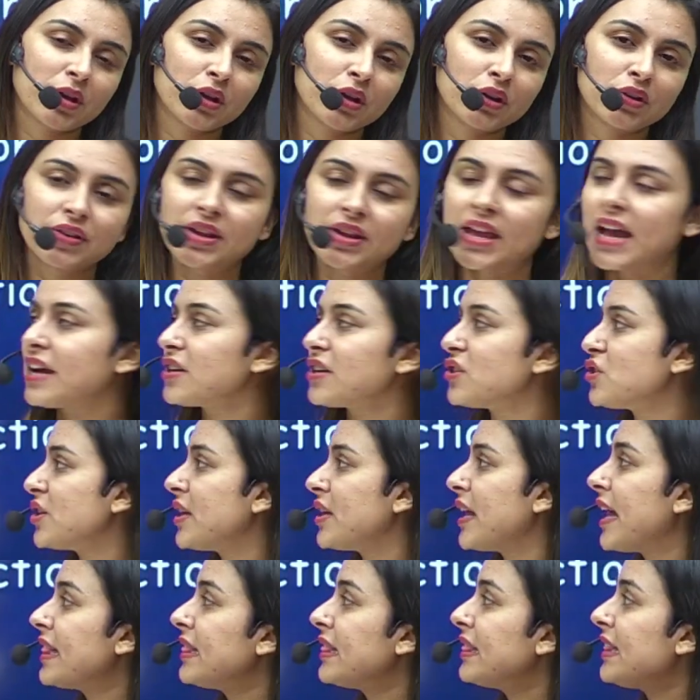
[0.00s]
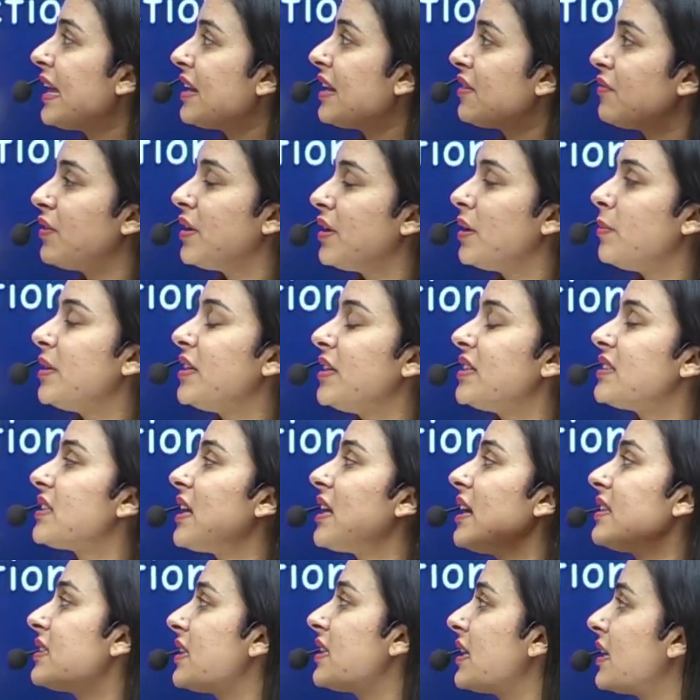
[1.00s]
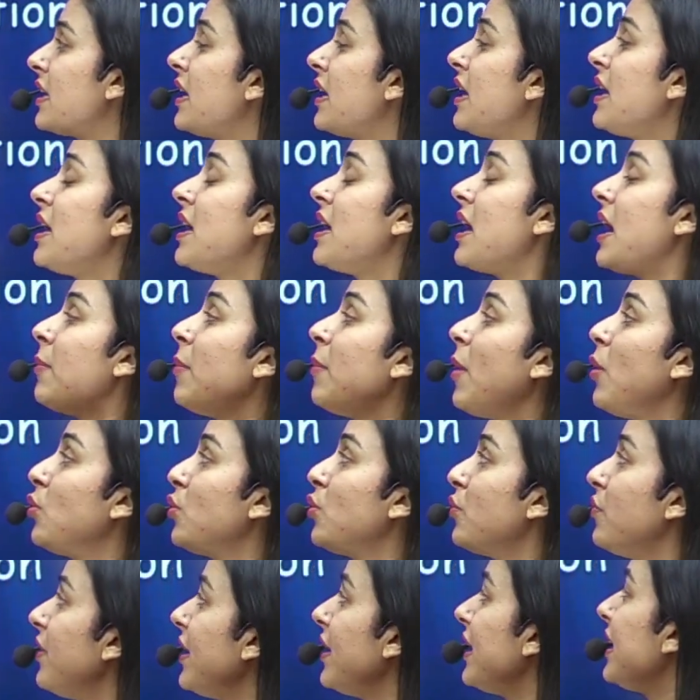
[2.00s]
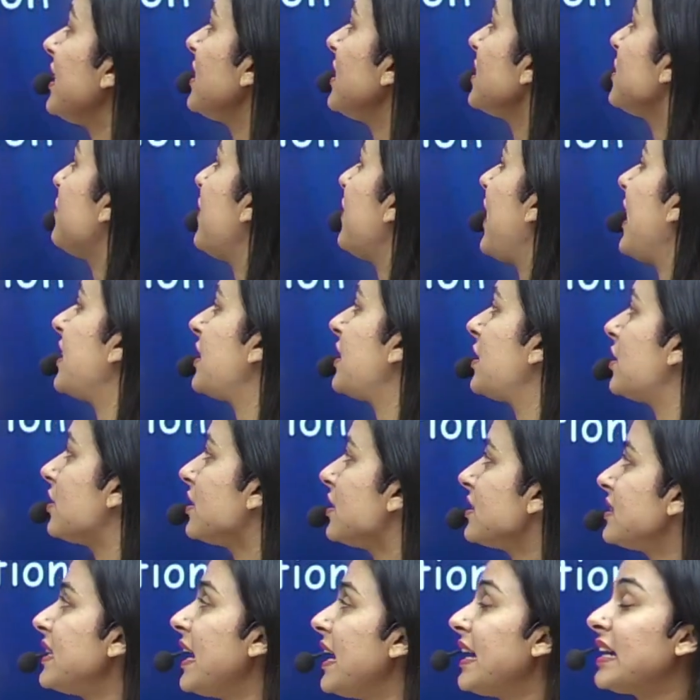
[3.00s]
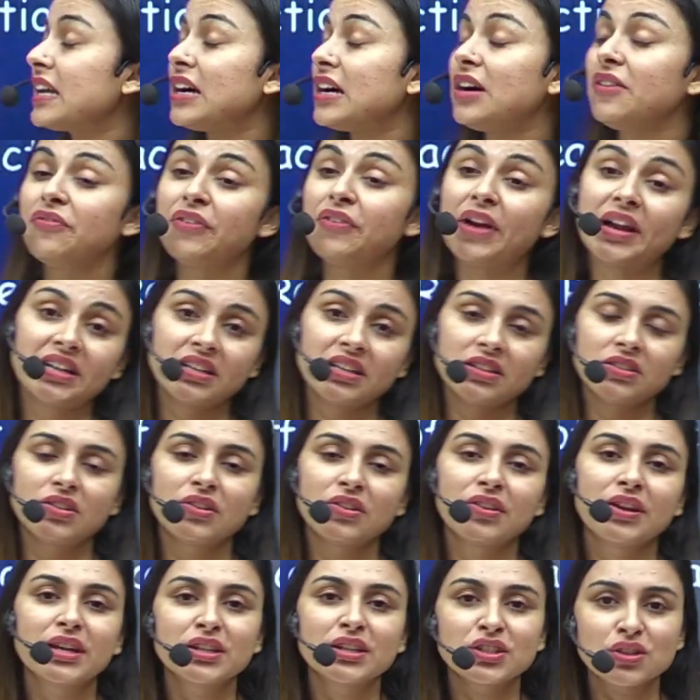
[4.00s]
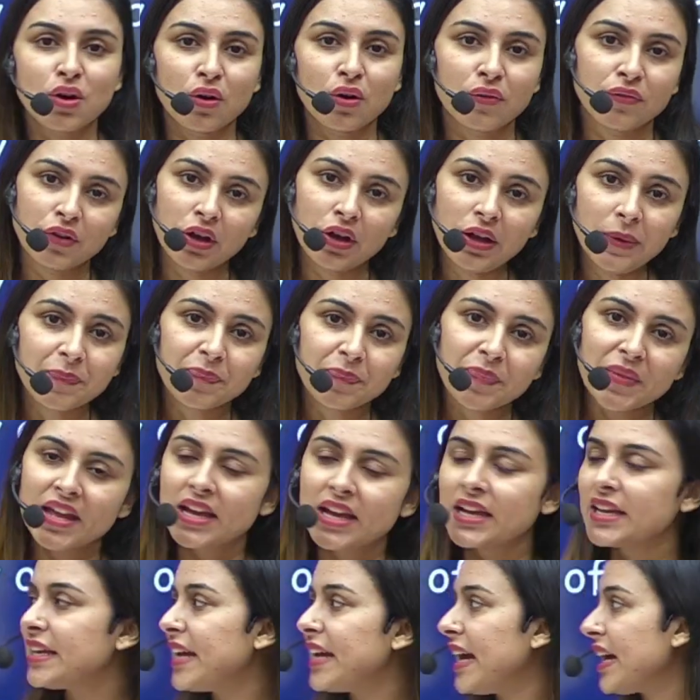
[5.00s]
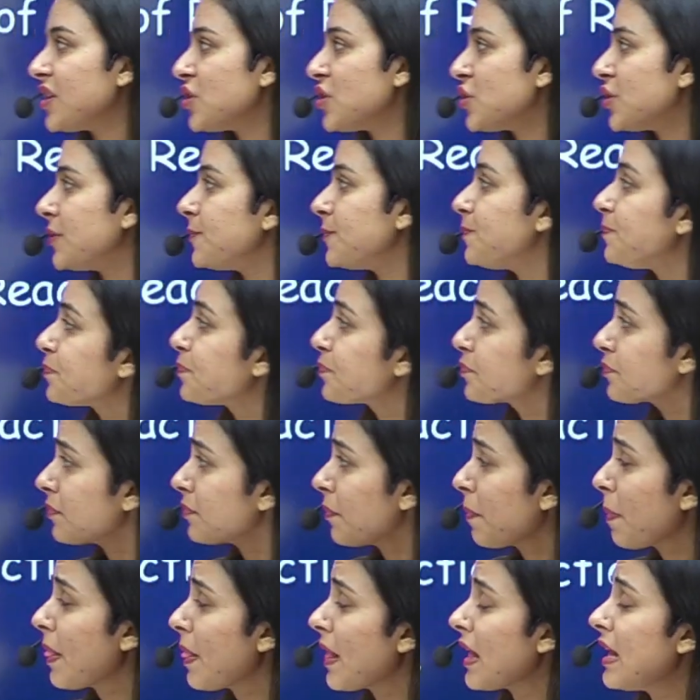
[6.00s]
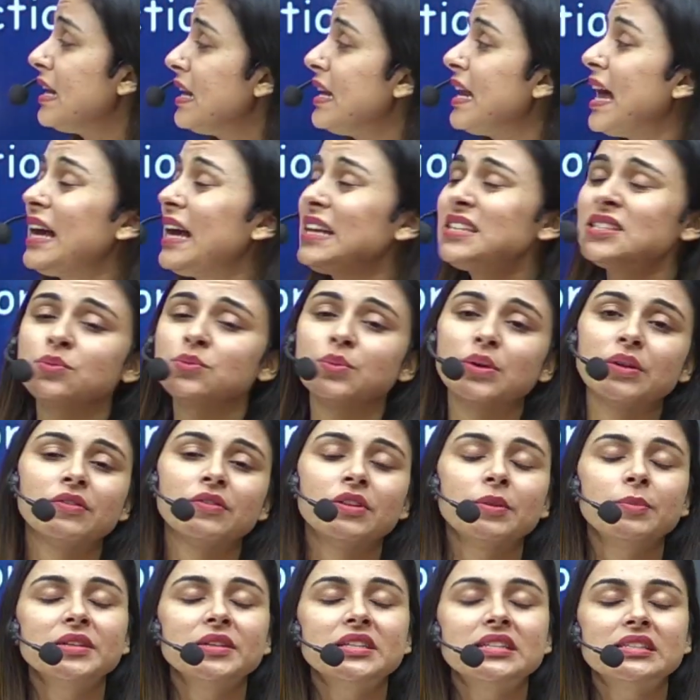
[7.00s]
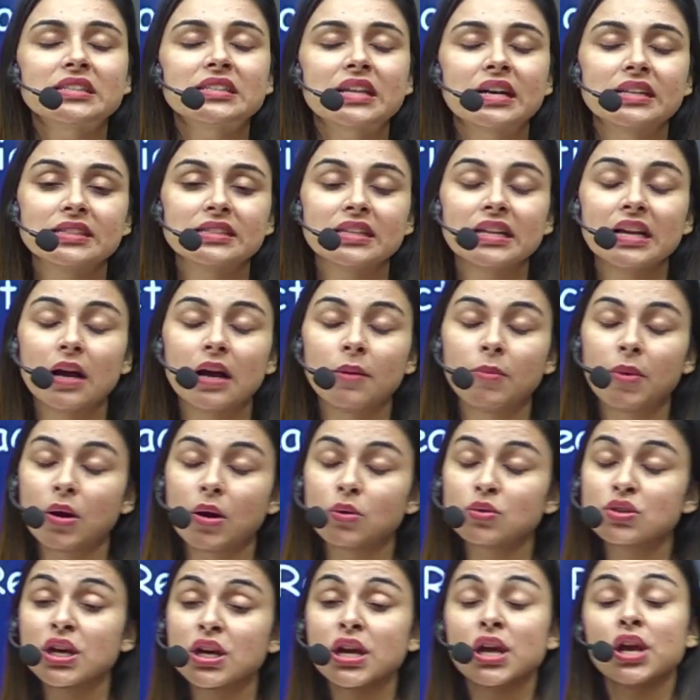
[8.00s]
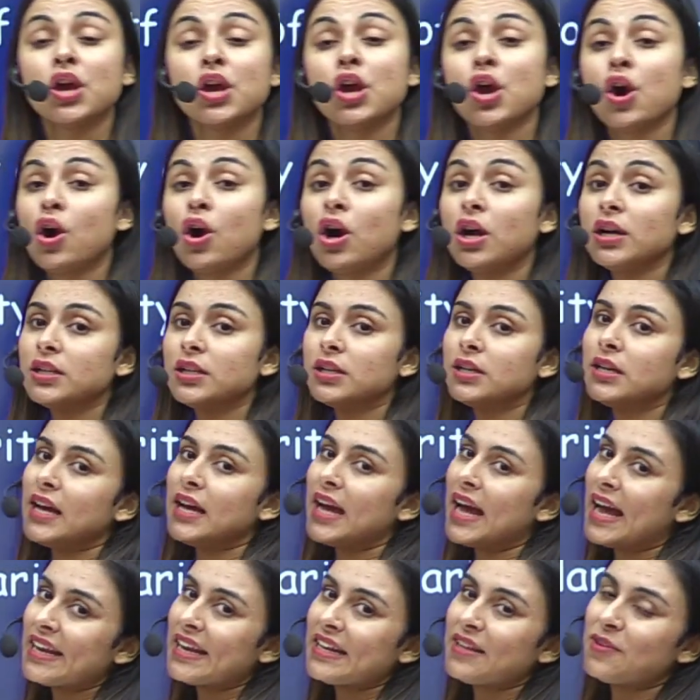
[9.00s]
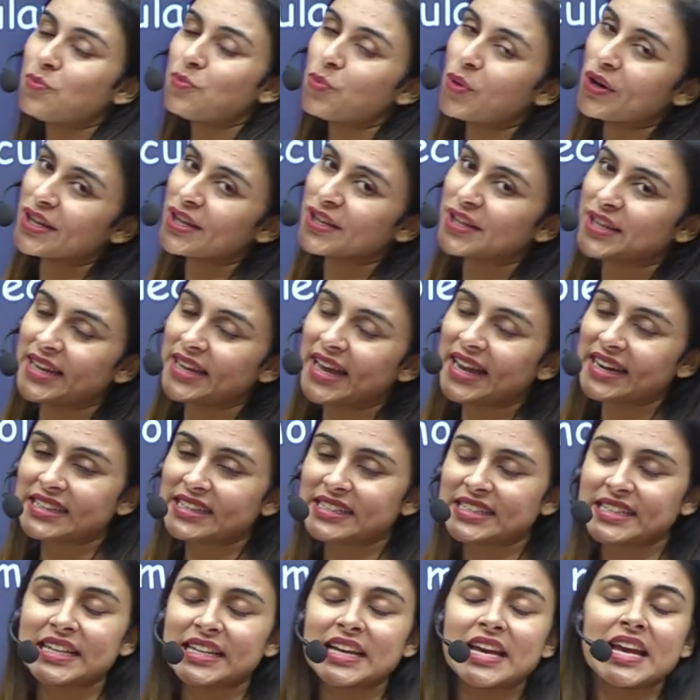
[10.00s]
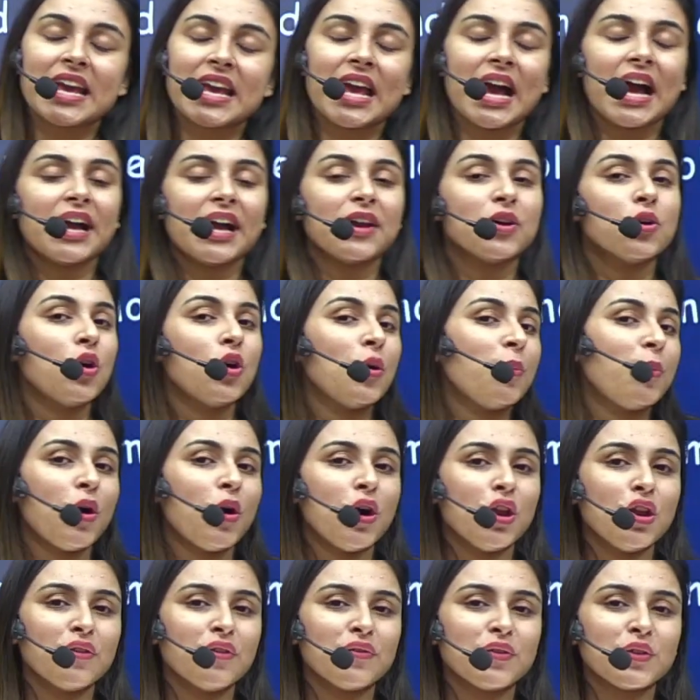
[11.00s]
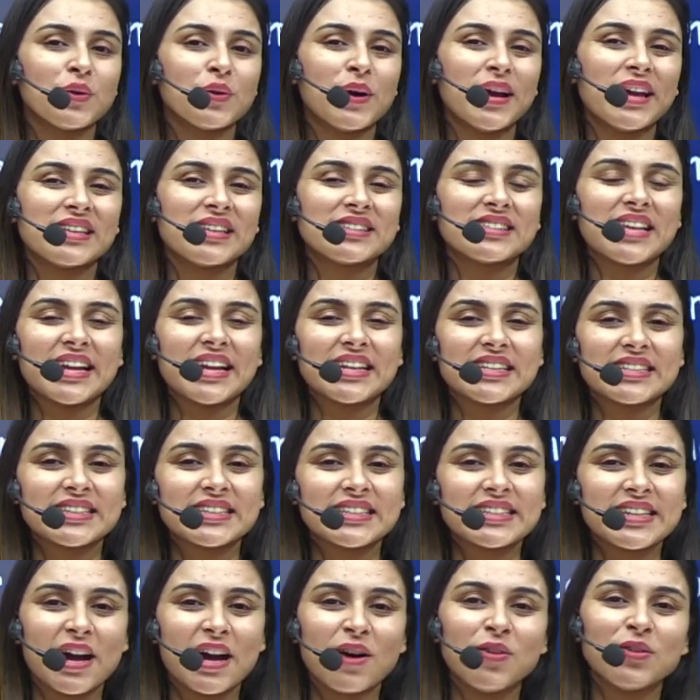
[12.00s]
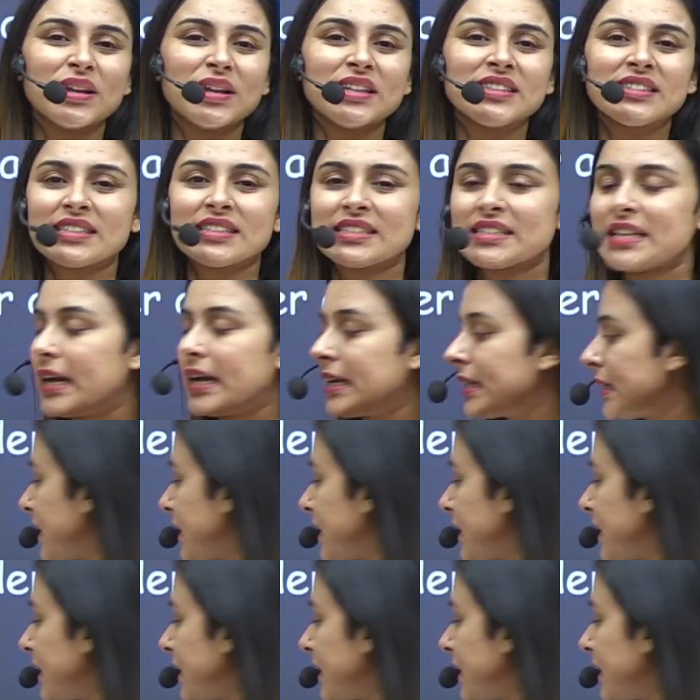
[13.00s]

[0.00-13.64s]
reaction, and then we will be discussing about various factors that affect the rate of a reaction. Last, we will be discussing about order and molecularity. I hope all of you are excited. Now let's start the